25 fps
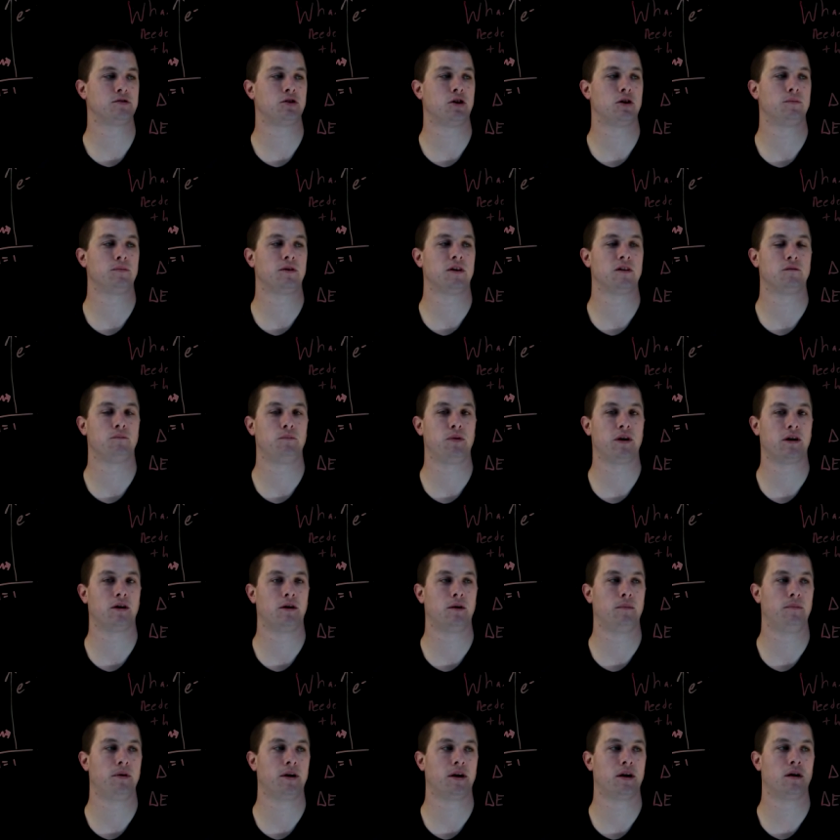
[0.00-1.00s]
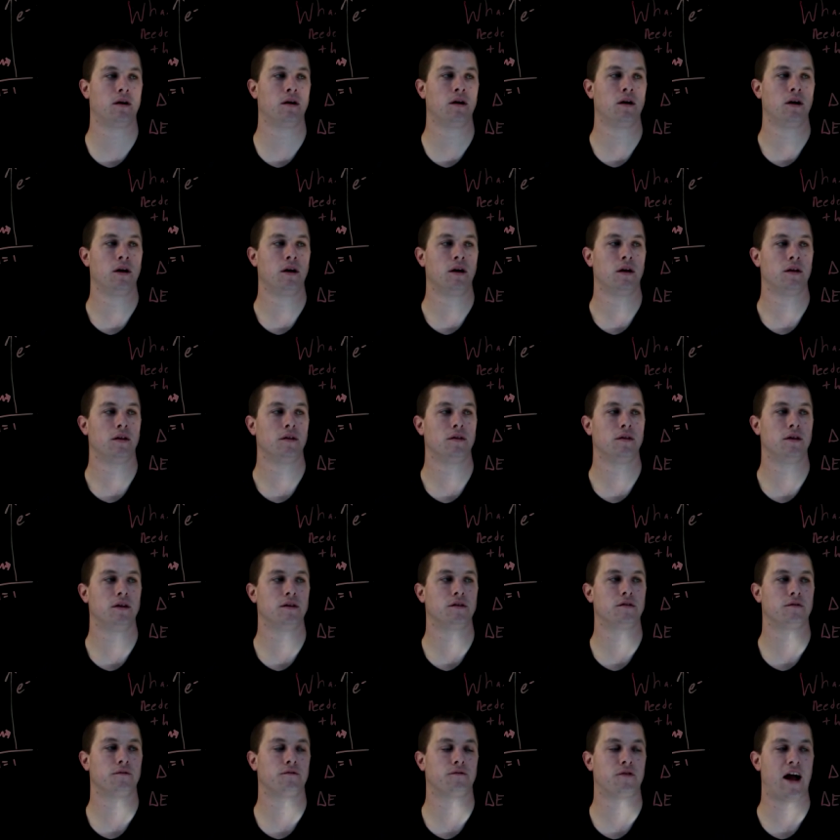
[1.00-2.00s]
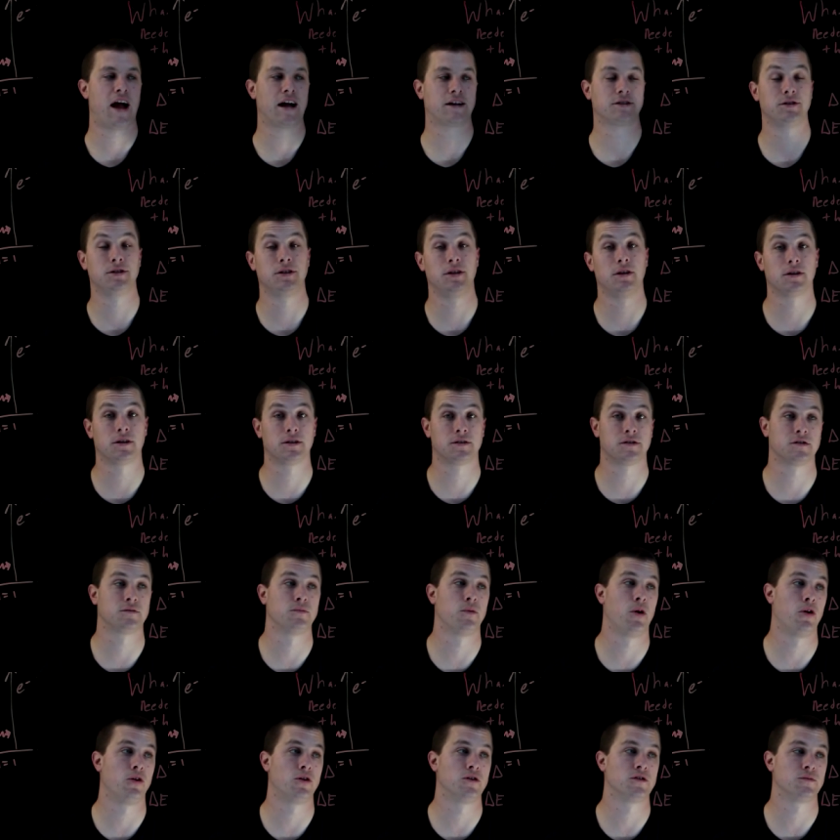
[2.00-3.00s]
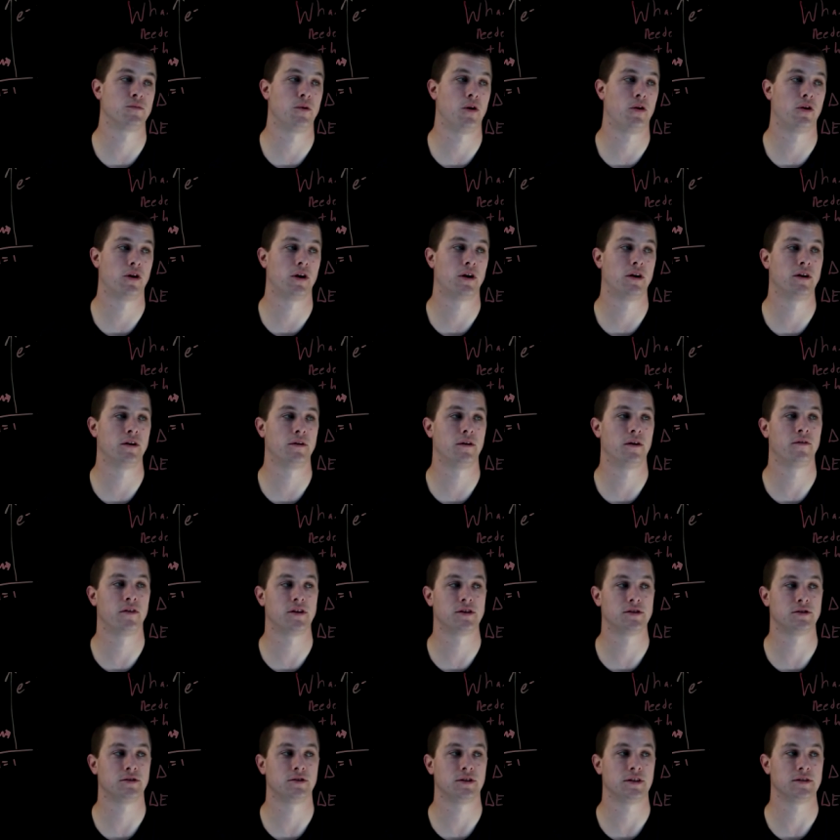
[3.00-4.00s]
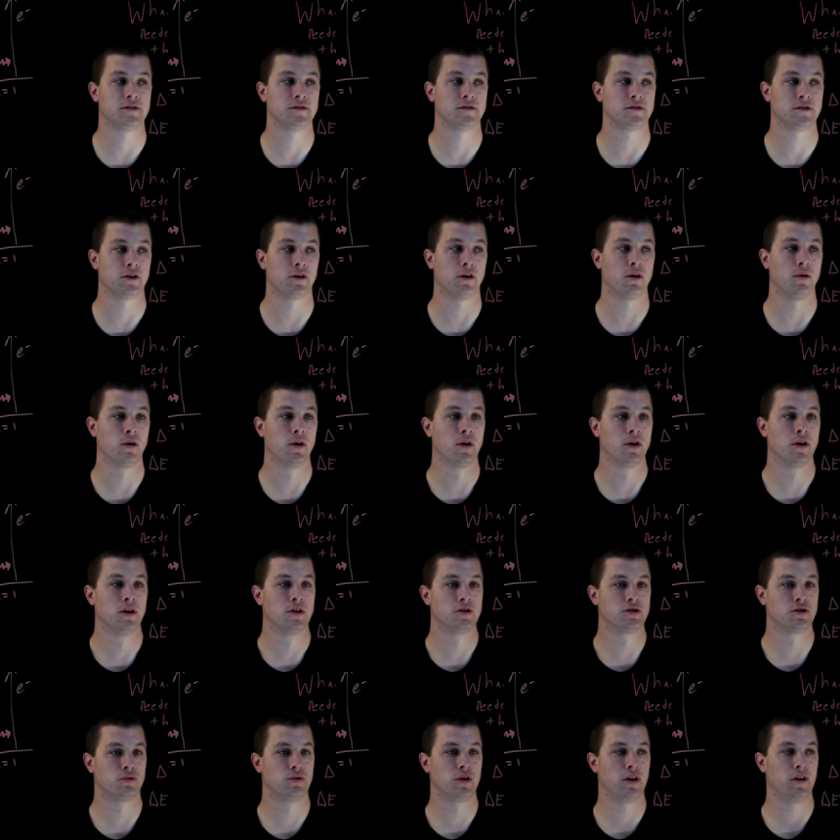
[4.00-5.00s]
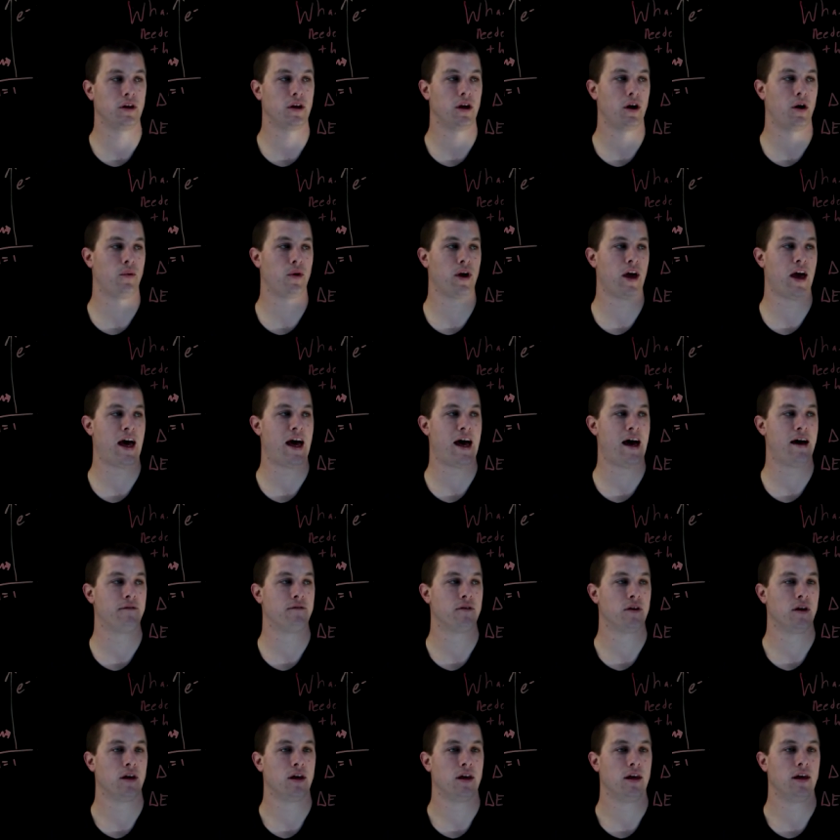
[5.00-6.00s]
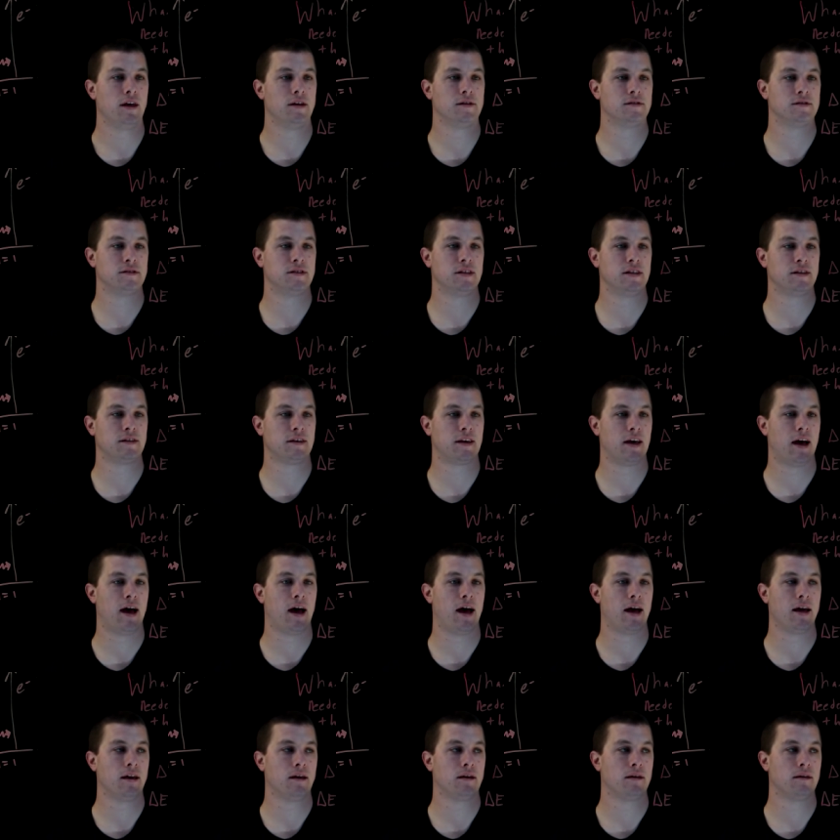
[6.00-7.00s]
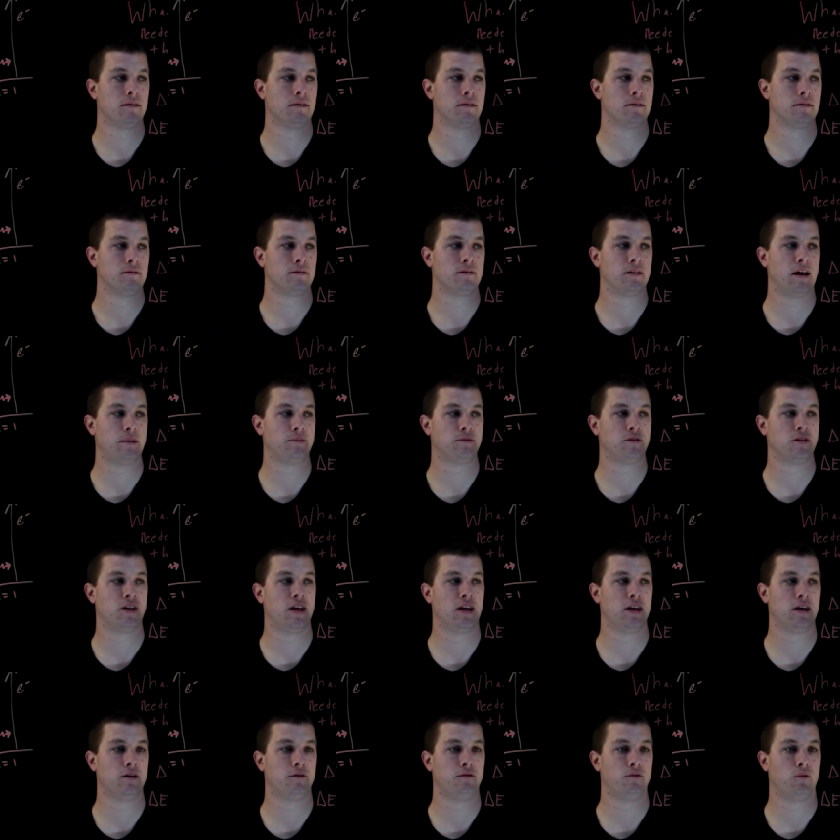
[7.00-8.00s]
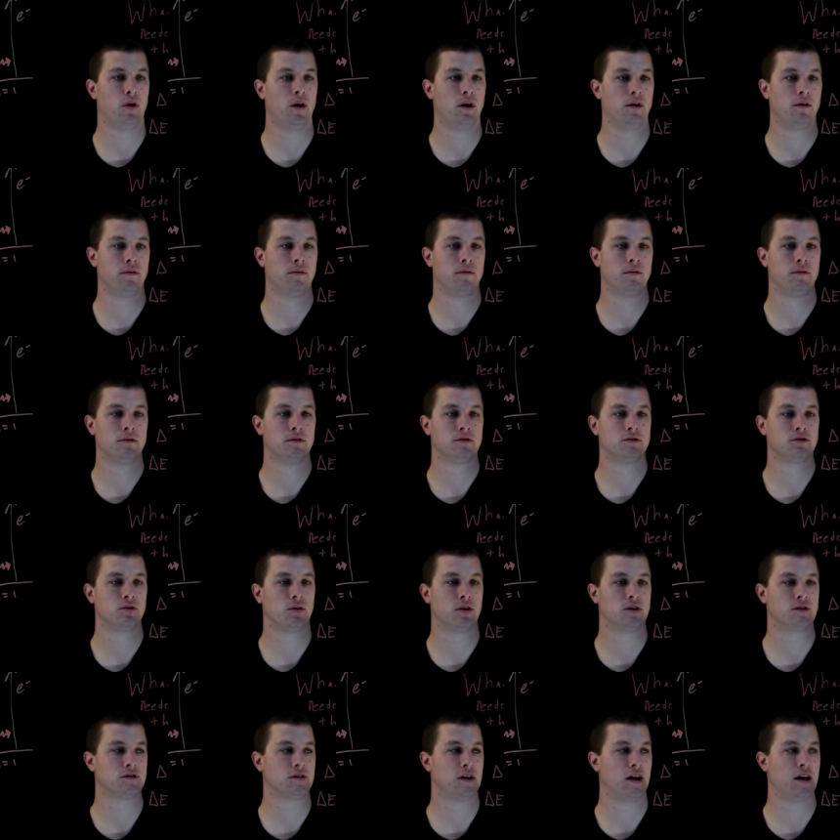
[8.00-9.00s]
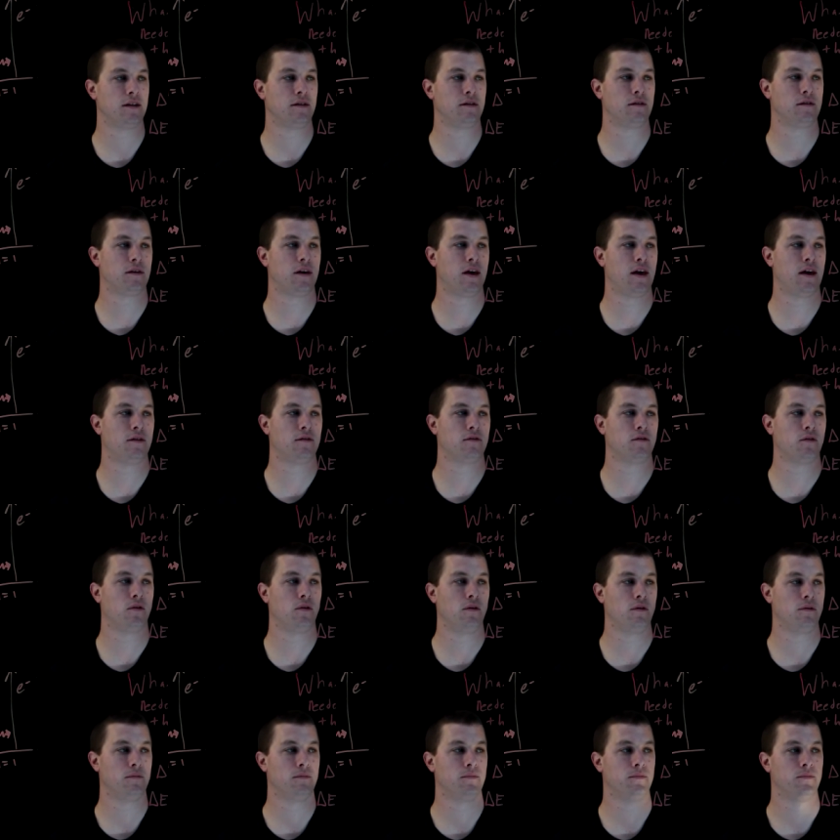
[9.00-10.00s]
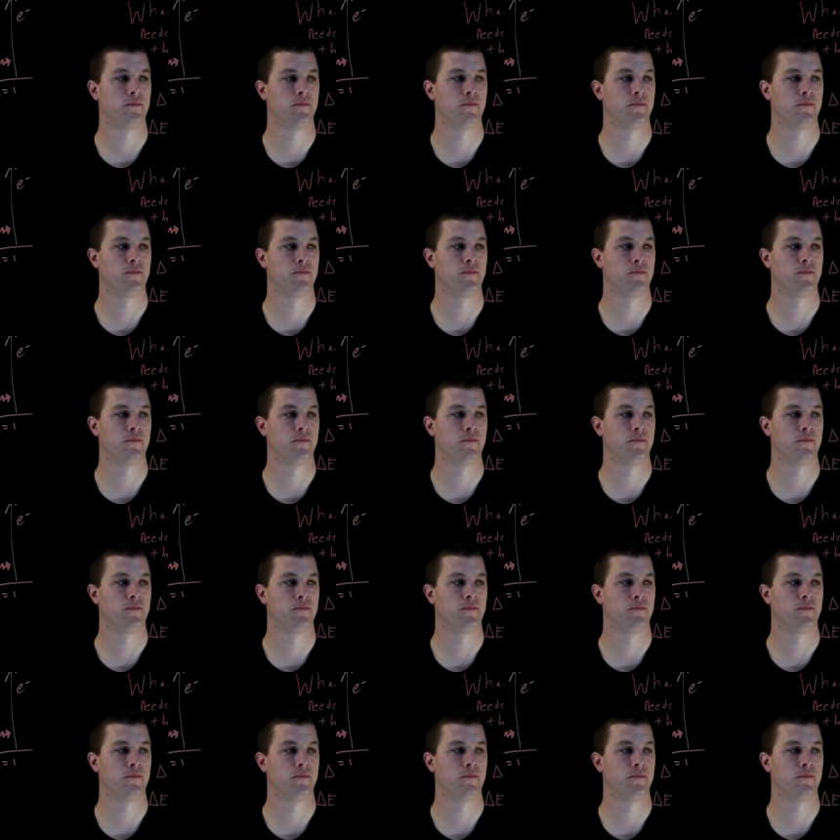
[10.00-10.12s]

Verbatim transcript: term gets bigger and bigger, this fraction here gets smaller and smaller, and eventually it's 0. So really, all we have is this guy times the negative 1. So our signs cancel,